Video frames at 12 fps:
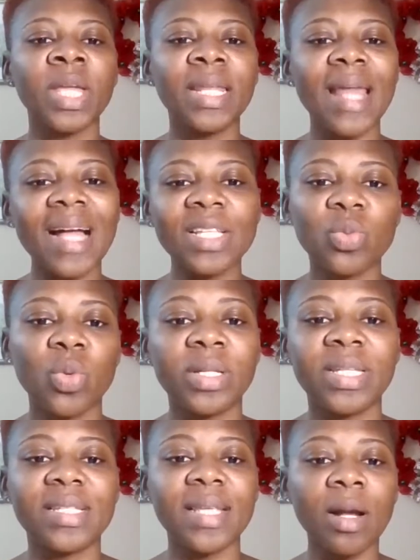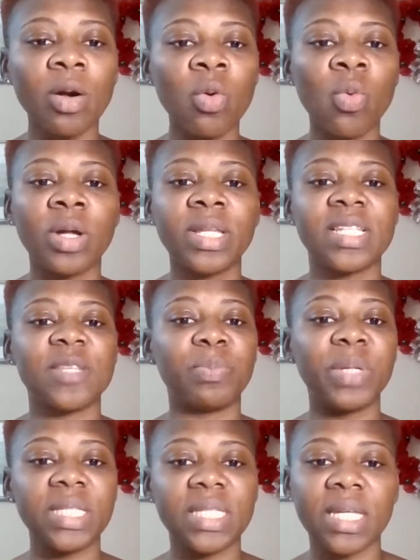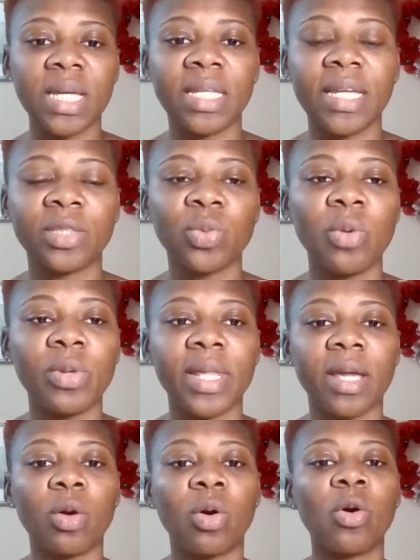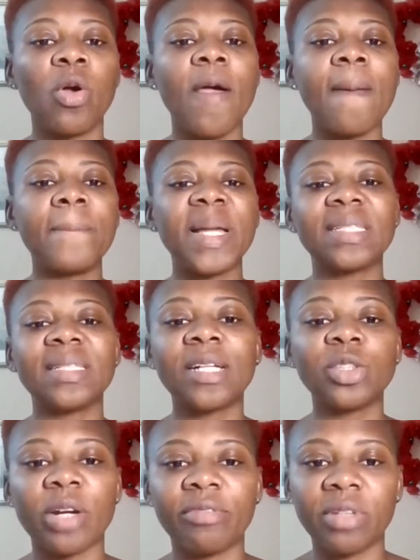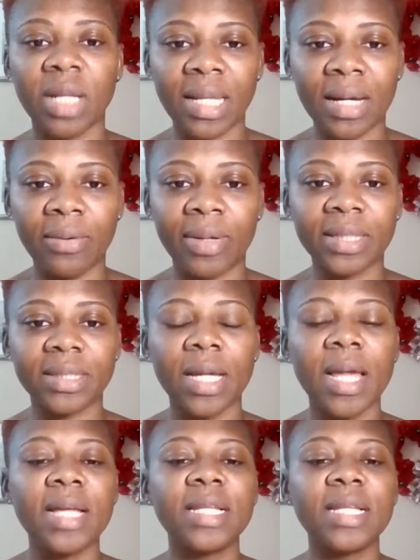That's one. The second one is PTA. Yes, what would they call personal travel allowance?